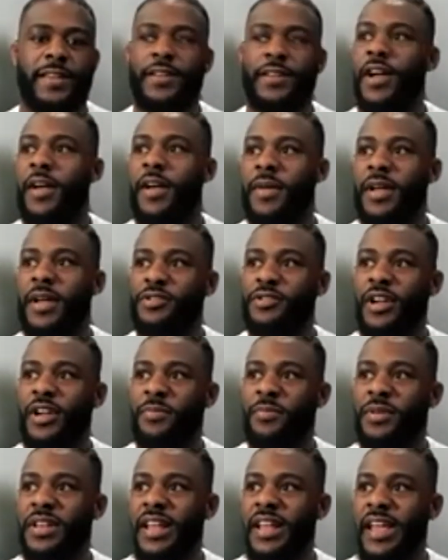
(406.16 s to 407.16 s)
you know, I'm not
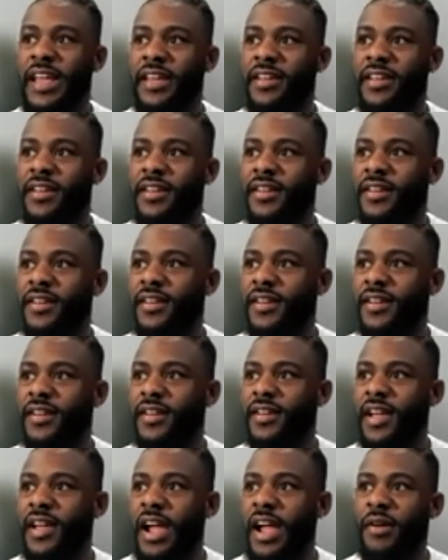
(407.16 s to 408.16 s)
trying to be like
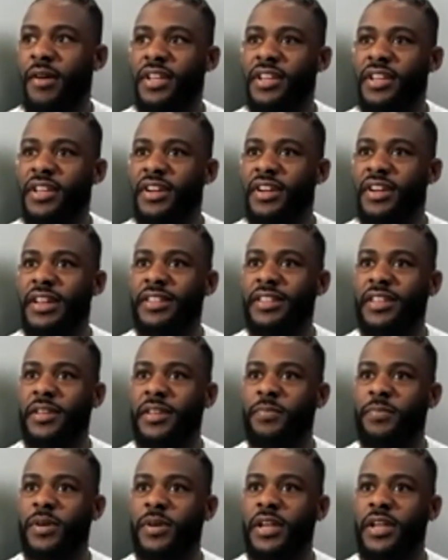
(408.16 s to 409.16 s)
arrogant or
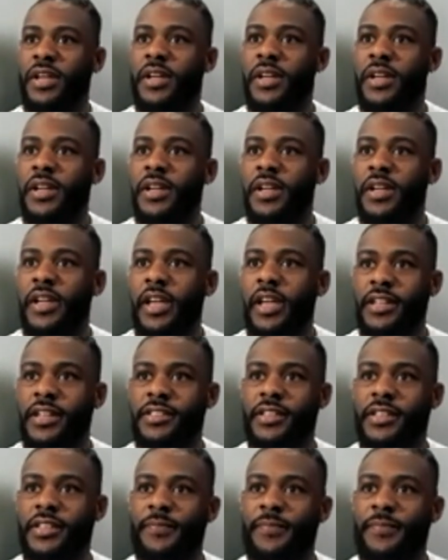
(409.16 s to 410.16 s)
anything, but
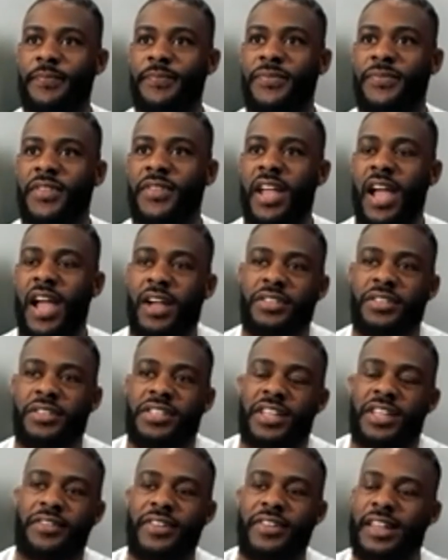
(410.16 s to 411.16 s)
it's I'll
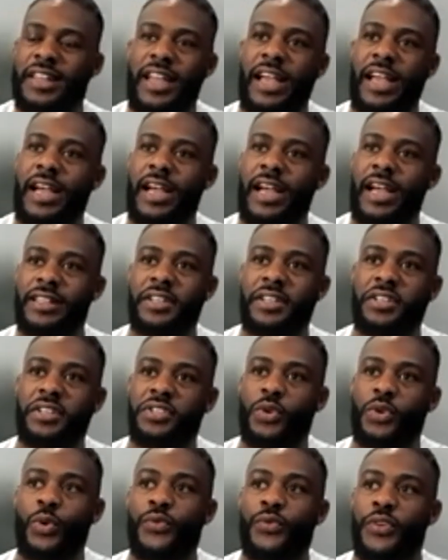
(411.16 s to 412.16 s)
just leave it at that. I think
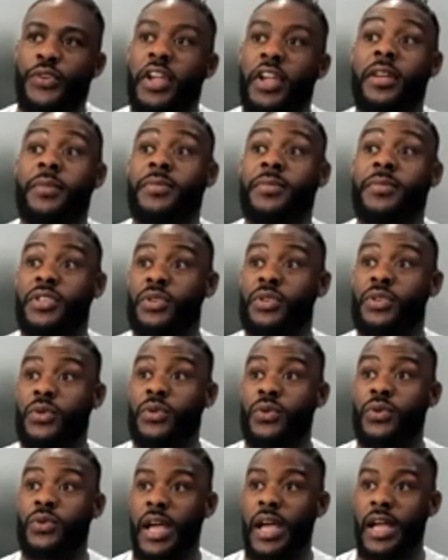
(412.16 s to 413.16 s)
it's cool for him
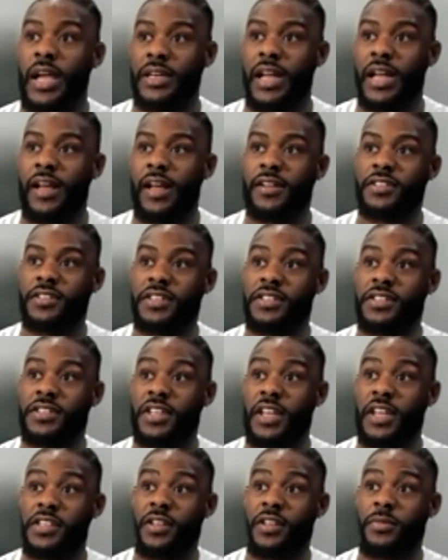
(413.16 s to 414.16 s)
to acknowledge and
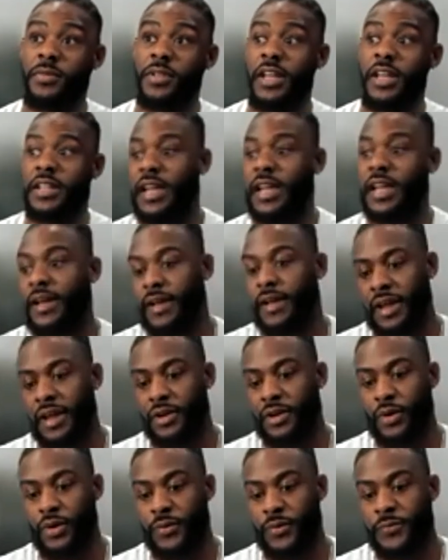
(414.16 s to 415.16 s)
say something like that.
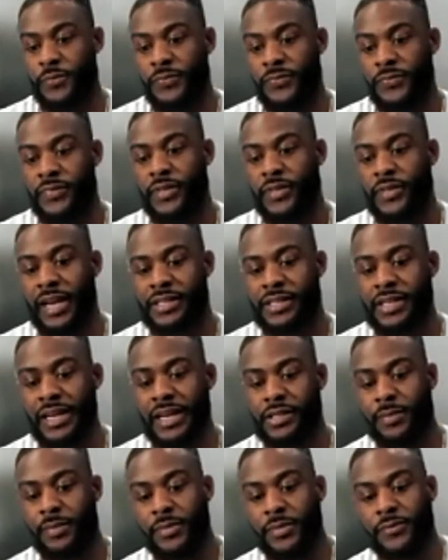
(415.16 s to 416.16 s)
I know that's
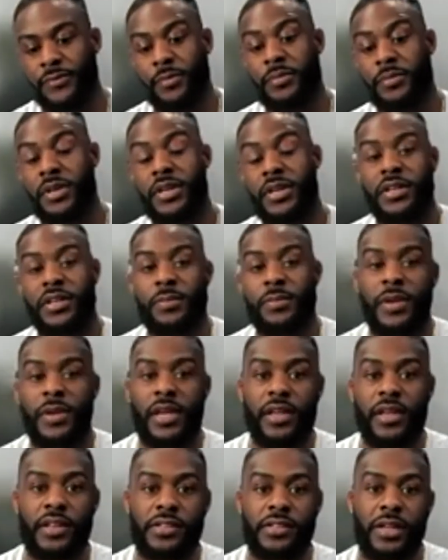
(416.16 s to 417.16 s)
not something for me to
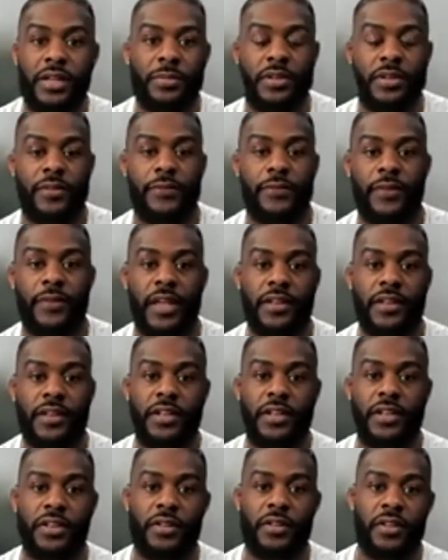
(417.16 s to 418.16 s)
debate. It's up to the
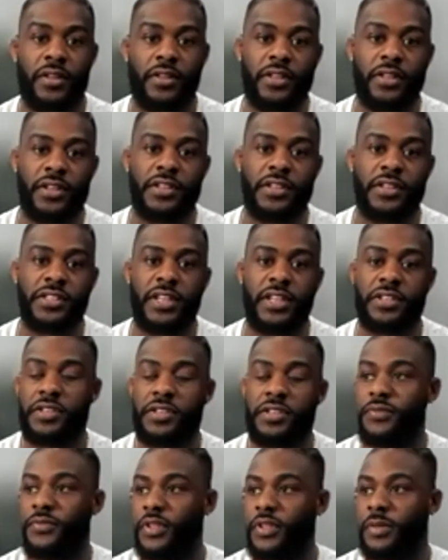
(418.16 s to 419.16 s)
fans and the the
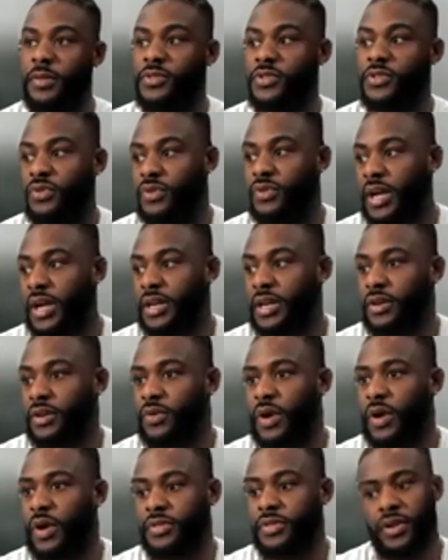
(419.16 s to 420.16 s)
consensus for them to kind
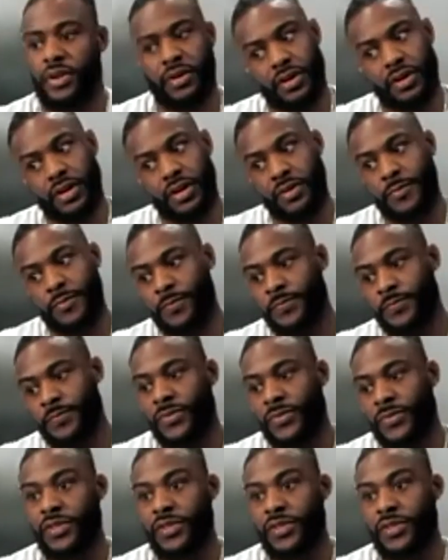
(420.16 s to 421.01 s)
of go out there and